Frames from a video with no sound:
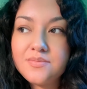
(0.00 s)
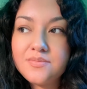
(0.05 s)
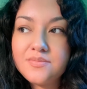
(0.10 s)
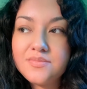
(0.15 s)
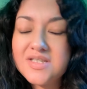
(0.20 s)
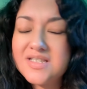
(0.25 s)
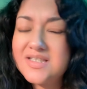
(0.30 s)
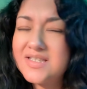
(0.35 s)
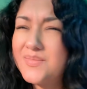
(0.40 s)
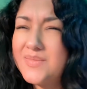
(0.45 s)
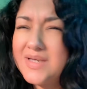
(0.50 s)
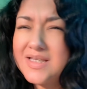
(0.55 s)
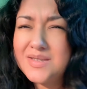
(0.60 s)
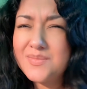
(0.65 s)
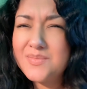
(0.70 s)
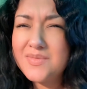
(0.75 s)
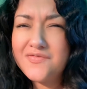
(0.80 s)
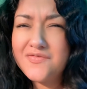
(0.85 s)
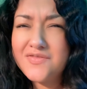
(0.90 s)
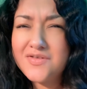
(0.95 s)
just to make
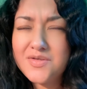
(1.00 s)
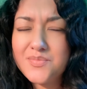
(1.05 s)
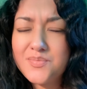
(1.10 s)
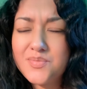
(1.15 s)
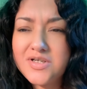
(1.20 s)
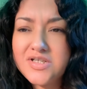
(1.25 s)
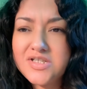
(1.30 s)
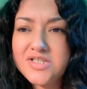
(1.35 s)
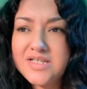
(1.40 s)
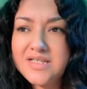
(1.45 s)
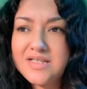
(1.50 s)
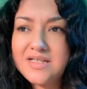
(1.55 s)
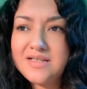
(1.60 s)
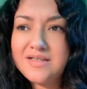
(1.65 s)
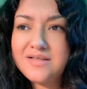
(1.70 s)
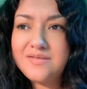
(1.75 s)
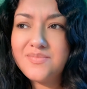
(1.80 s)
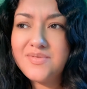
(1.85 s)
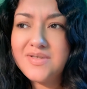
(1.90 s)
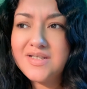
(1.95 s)
them feel appreciated
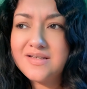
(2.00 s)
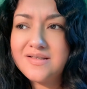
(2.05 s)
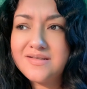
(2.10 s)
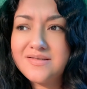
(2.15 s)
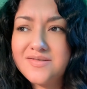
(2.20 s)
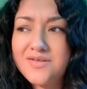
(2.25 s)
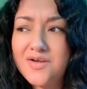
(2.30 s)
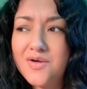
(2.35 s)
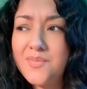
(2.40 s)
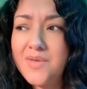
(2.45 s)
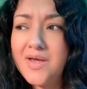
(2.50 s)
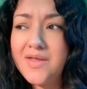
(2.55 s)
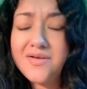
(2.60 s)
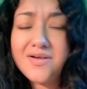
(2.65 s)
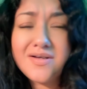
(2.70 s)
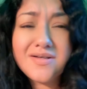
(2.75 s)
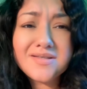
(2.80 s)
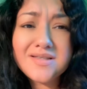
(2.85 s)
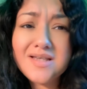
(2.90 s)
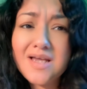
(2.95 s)
because they're
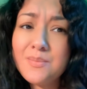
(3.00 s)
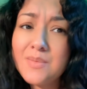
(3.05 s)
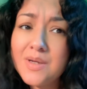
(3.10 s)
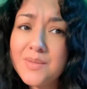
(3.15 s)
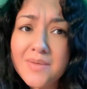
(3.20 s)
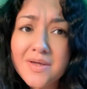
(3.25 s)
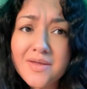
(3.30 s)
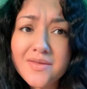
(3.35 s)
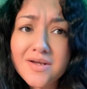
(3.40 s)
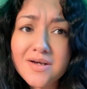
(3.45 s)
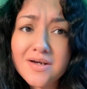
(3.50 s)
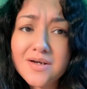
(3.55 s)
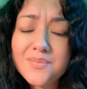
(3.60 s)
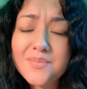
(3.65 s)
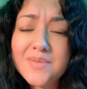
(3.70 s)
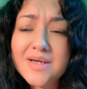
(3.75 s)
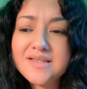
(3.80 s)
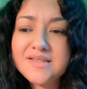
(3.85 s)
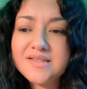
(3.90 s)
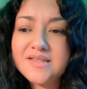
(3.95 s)
mothers. I'm a mother
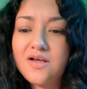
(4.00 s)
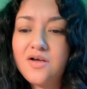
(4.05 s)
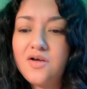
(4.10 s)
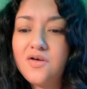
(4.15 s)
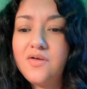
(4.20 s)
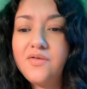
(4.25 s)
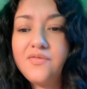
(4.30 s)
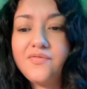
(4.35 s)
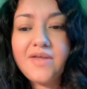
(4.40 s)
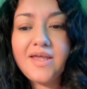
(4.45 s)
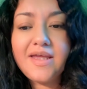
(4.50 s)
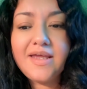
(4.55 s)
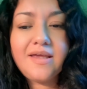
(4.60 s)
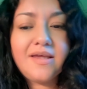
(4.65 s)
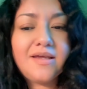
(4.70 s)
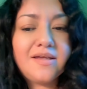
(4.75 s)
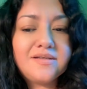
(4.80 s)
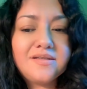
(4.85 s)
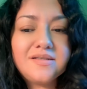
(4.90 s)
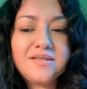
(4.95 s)
myself,
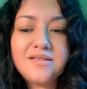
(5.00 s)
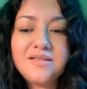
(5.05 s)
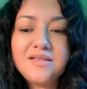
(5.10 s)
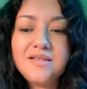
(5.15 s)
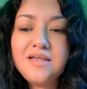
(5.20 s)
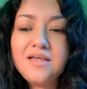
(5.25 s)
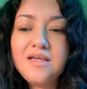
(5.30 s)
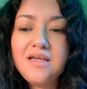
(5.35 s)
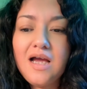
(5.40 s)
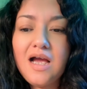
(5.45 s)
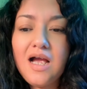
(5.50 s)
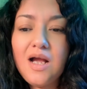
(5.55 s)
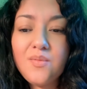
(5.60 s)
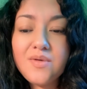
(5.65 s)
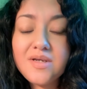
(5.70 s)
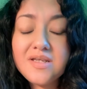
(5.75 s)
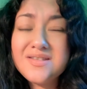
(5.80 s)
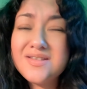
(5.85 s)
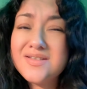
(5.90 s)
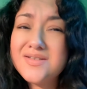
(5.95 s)
and I
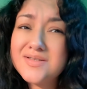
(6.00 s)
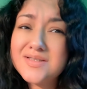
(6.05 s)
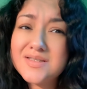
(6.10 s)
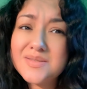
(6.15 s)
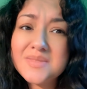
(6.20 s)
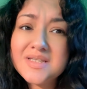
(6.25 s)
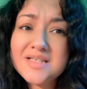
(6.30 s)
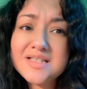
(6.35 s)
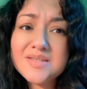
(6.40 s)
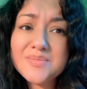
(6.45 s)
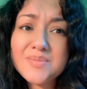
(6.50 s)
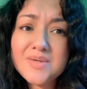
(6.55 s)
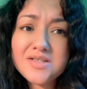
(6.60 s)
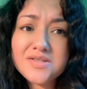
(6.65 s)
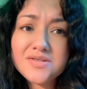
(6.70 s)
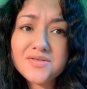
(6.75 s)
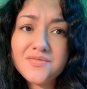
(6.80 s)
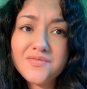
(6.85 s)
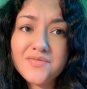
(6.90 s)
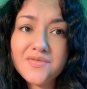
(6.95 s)
wanted to do something
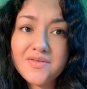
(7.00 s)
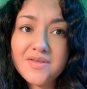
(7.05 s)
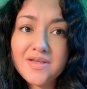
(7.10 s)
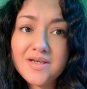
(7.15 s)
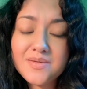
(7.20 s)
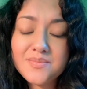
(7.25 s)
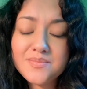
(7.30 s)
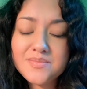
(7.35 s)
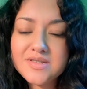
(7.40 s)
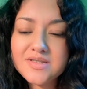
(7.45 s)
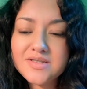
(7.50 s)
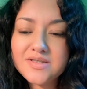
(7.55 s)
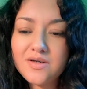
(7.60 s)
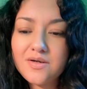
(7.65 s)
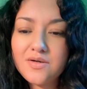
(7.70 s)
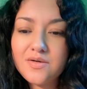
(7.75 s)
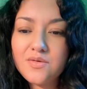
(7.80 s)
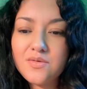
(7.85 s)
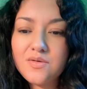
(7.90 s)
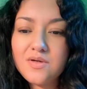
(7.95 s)
special for them.
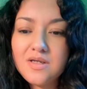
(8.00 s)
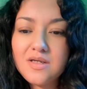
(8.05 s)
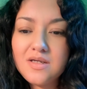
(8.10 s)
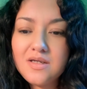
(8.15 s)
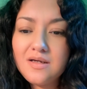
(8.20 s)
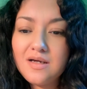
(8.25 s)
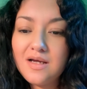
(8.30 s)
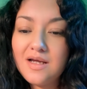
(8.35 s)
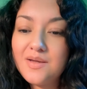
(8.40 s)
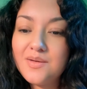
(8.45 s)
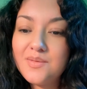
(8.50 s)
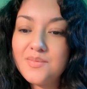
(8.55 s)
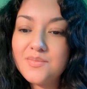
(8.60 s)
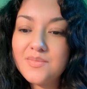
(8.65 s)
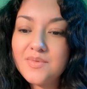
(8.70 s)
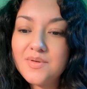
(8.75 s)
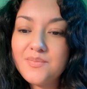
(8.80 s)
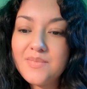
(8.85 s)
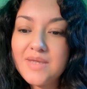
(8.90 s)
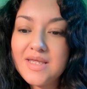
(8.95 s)
So
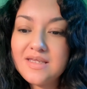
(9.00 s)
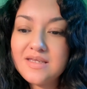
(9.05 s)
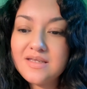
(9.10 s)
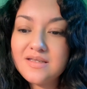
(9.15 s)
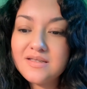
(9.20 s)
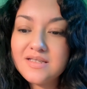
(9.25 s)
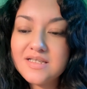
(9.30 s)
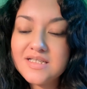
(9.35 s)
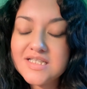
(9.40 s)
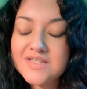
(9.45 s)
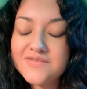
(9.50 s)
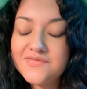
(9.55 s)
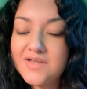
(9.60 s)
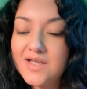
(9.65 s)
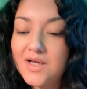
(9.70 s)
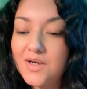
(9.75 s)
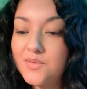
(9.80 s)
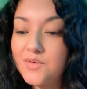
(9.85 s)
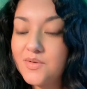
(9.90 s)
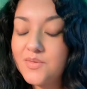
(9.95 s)
I'm making these
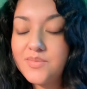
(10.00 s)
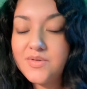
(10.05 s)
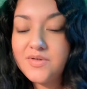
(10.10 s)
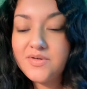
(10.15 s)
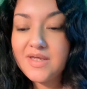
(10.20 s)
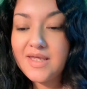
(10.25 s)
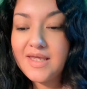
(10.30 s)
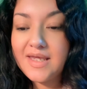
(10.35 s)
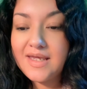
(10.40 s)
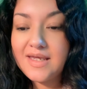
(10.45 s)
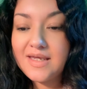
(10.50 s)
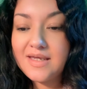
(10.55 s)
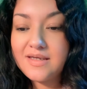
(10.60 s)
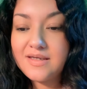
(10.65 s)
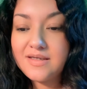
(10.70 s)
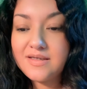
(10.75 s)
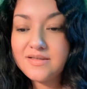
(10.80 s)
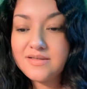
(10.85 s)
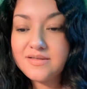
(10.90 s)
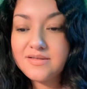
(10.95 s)
flower
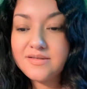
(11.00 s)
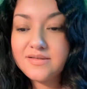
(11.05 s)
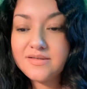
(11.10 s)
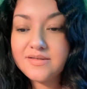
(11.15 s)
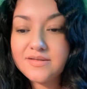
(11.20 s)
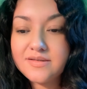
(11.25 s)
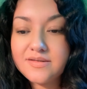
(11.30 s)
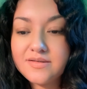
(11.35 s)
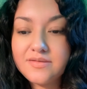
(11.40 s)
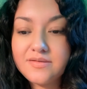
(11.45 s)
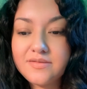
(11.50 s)
bouquets.